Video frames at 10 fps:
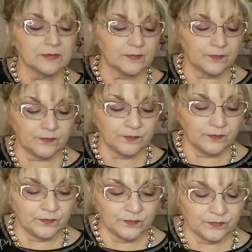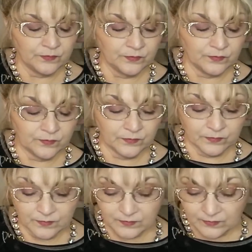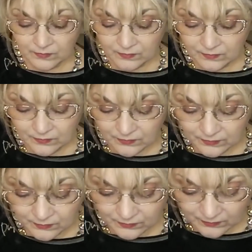Nothing is said.